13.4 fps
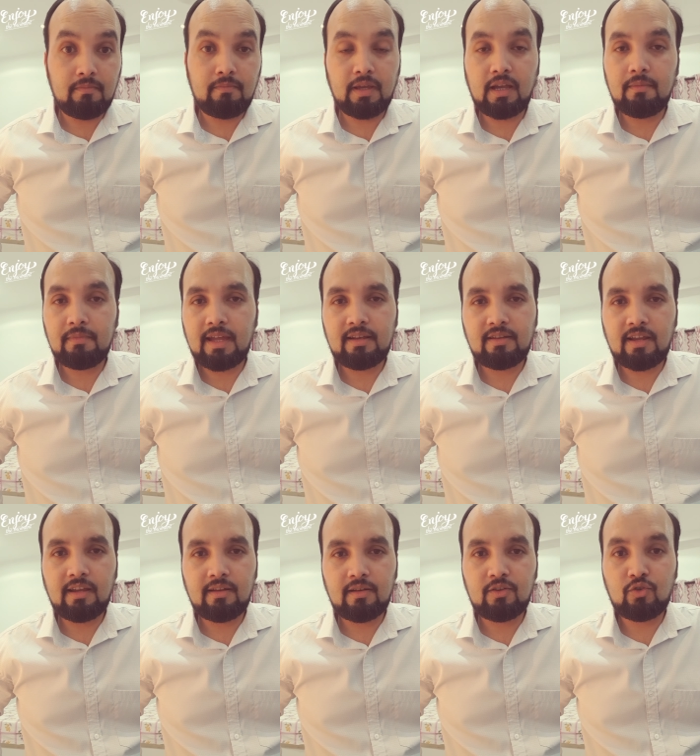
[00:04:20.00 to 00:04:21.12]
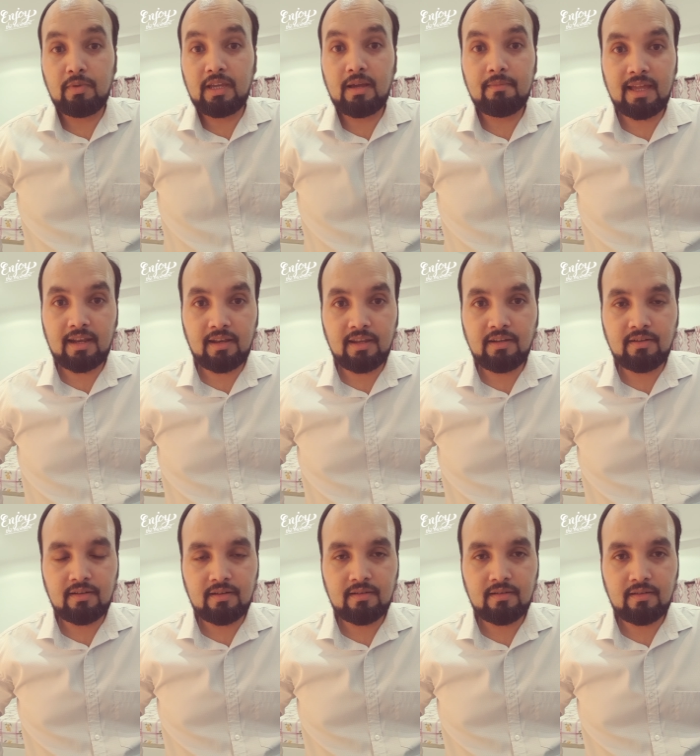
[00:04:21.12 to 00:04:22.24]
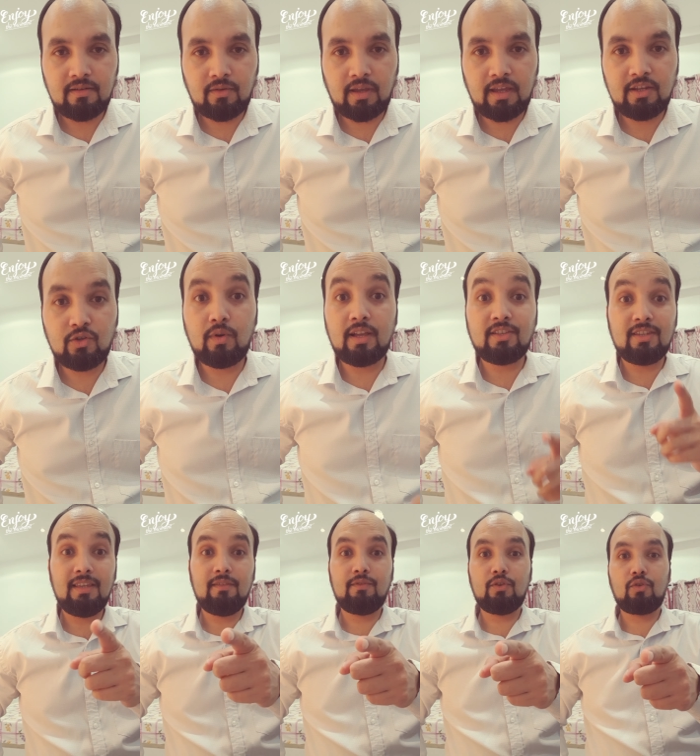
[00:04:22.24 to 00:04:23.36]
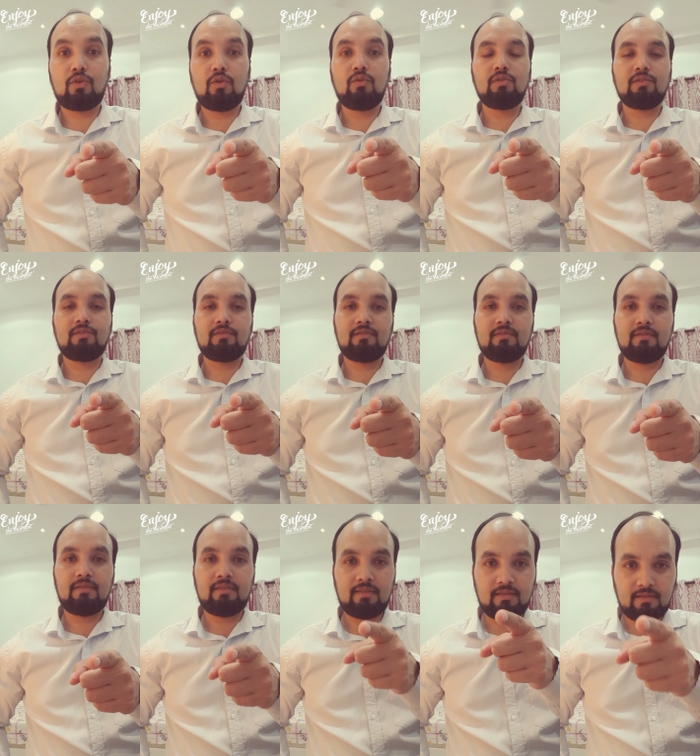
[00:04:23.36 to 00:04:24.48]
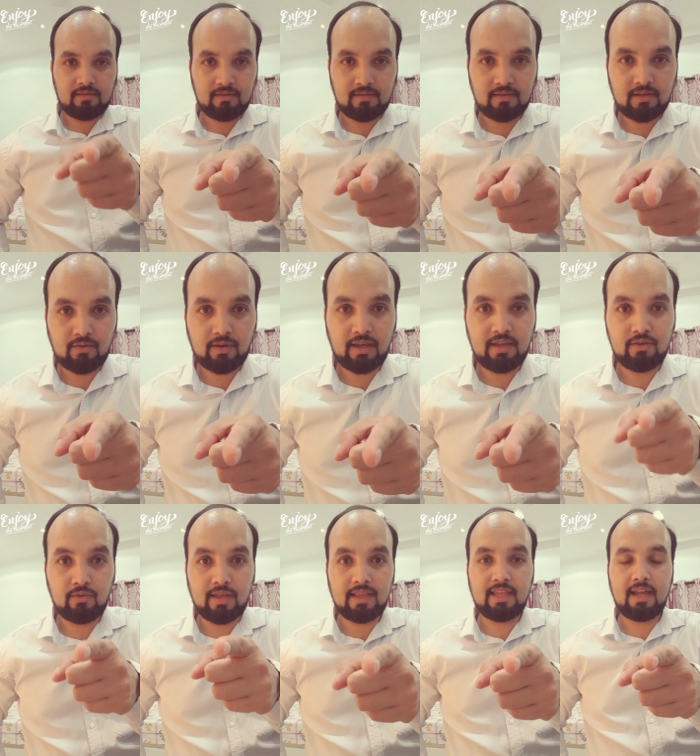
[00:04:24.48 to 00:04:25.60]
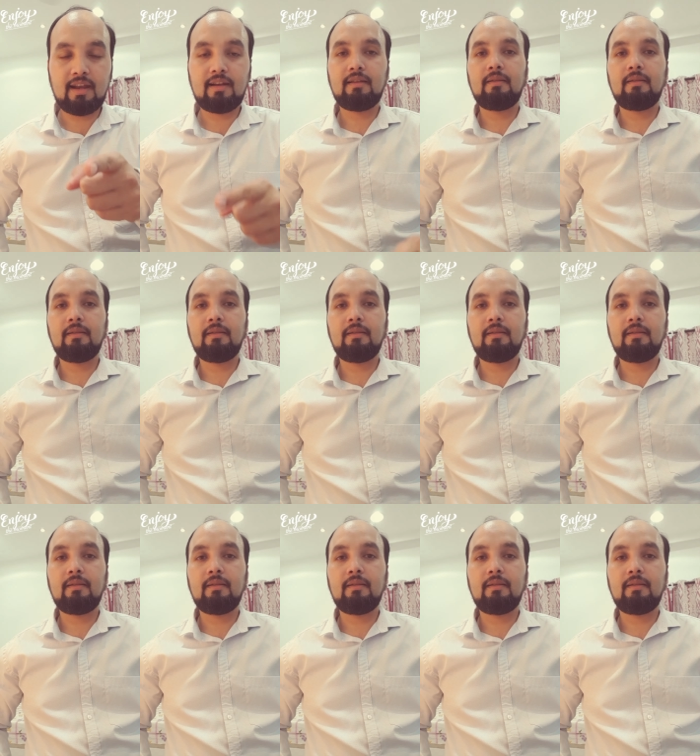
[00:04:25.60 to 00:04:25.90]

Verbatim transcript: become that tiger, to become that leader, okay, to achieve your goals, okay, you get that?